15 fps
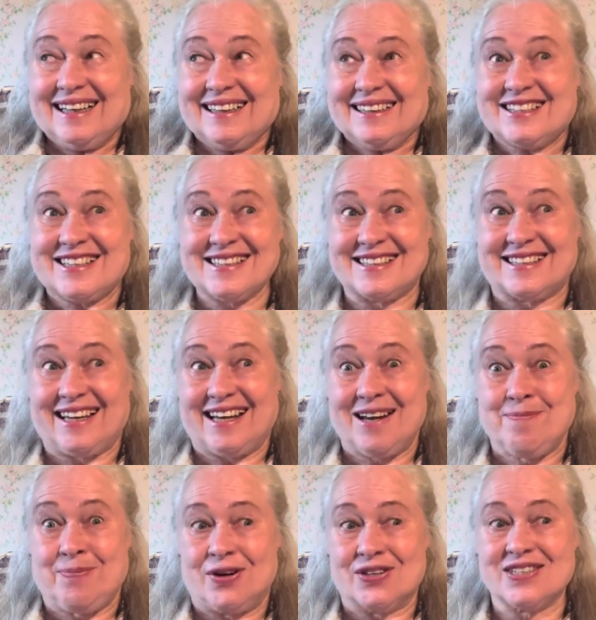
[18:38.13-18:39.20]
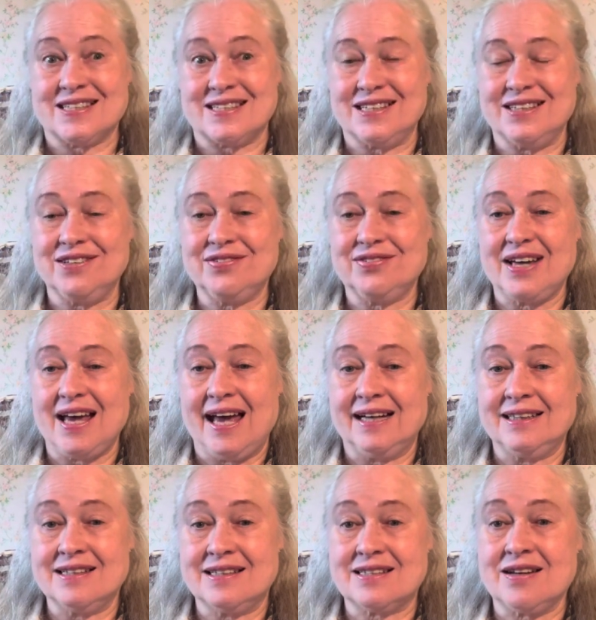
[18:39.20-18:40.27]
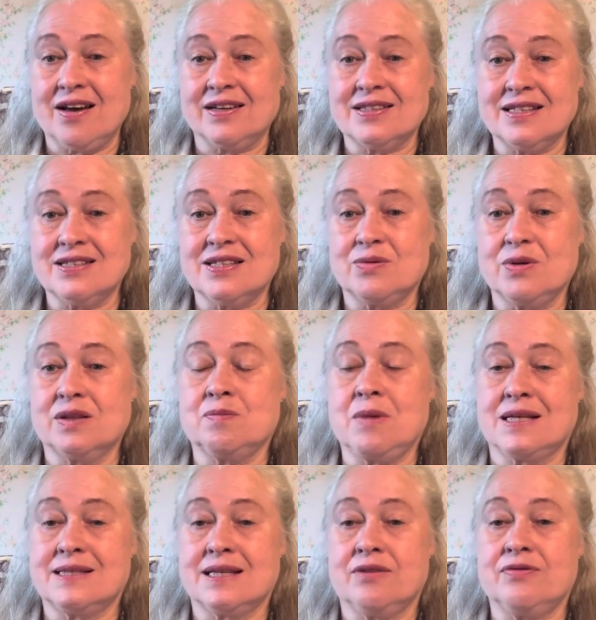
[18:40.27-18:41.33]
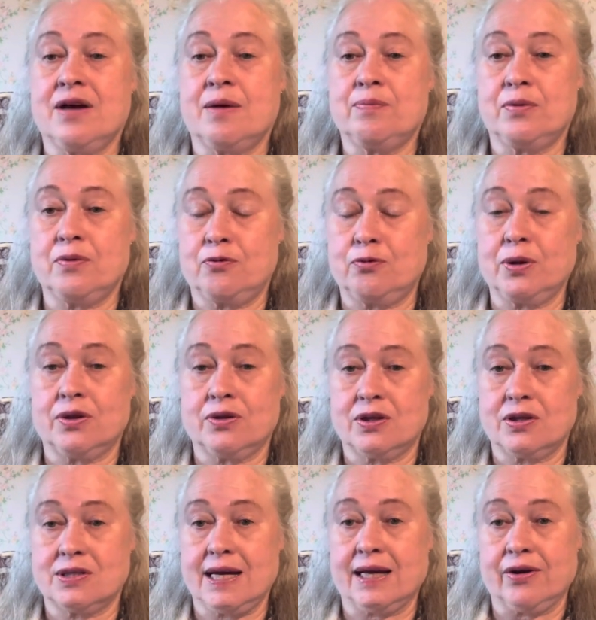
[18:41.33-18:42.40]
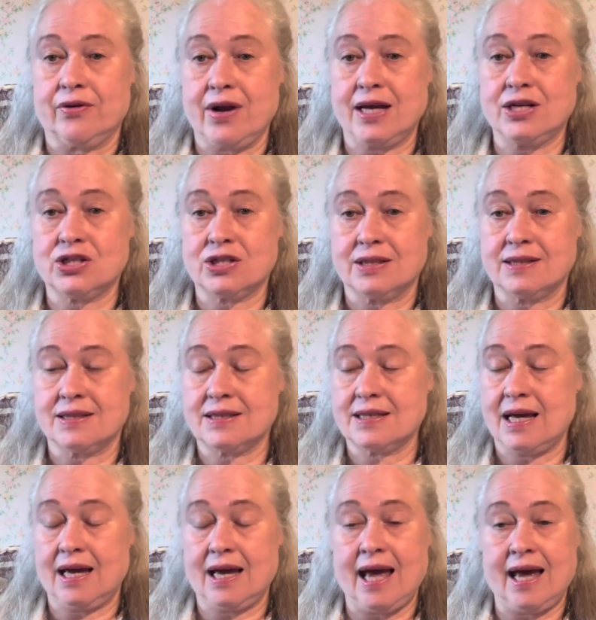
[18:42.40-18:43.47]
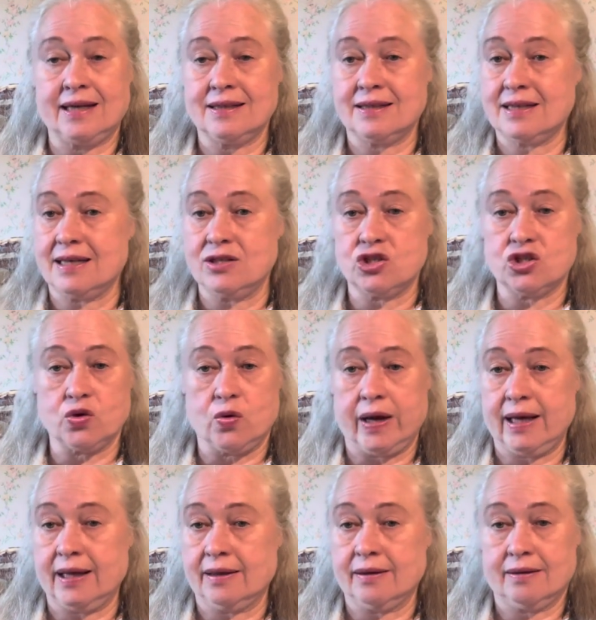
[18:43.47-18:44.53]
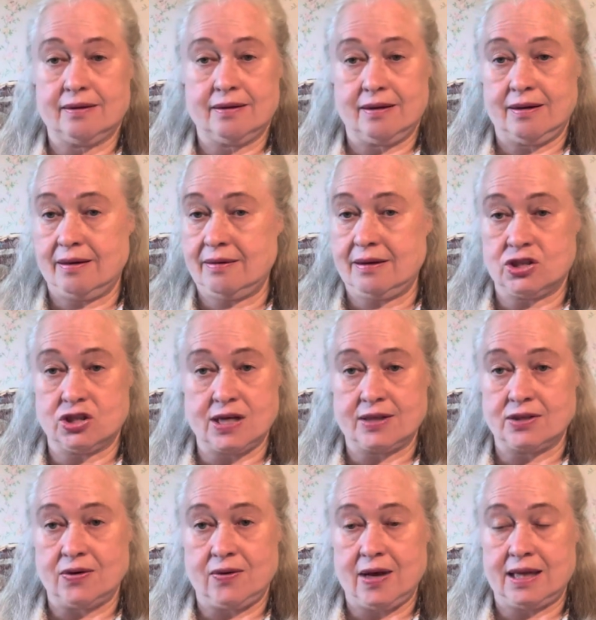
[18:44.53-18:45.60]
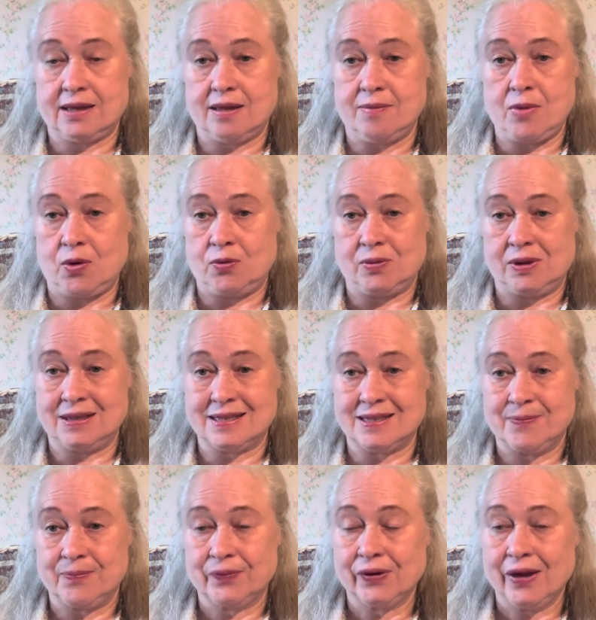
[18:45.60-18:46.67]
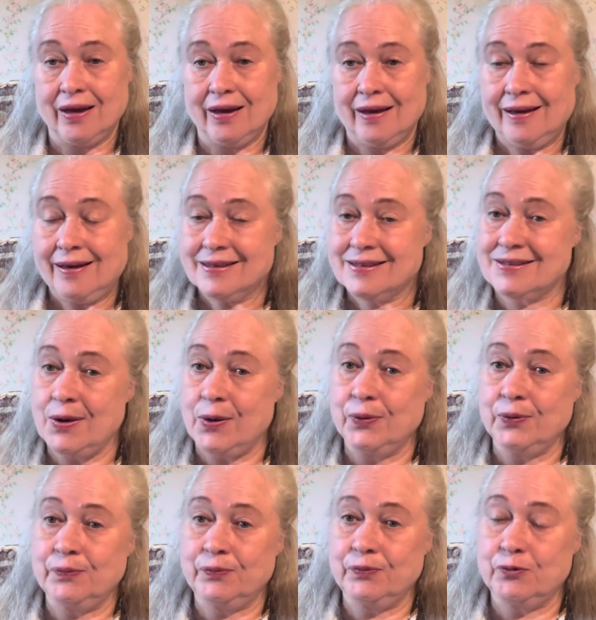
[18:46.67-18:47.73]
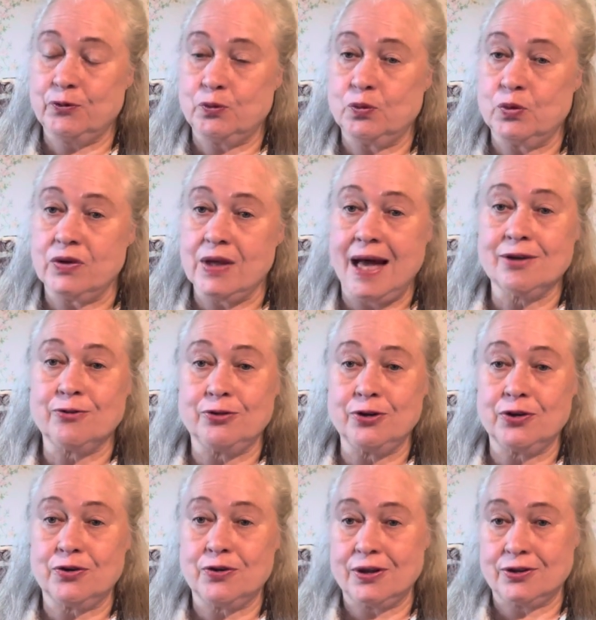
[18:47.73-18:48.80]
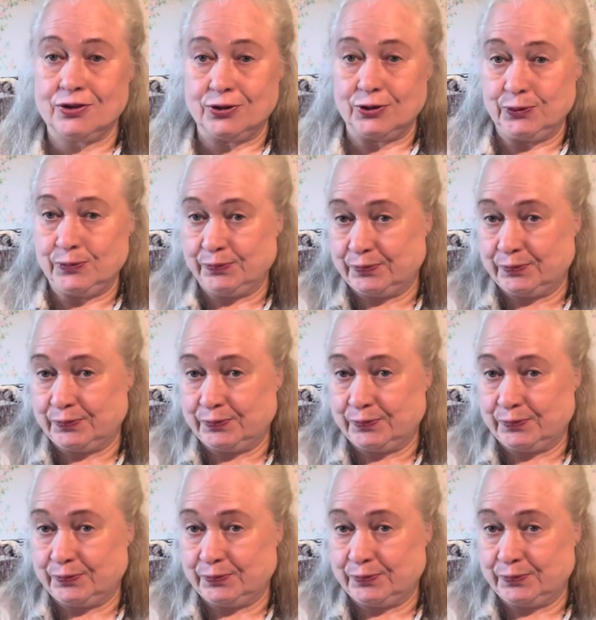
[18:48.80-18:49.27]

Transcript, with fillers: just getting positive and starting to work myself up with the decorations and enjoying the chateau at the moment. So, without further ado,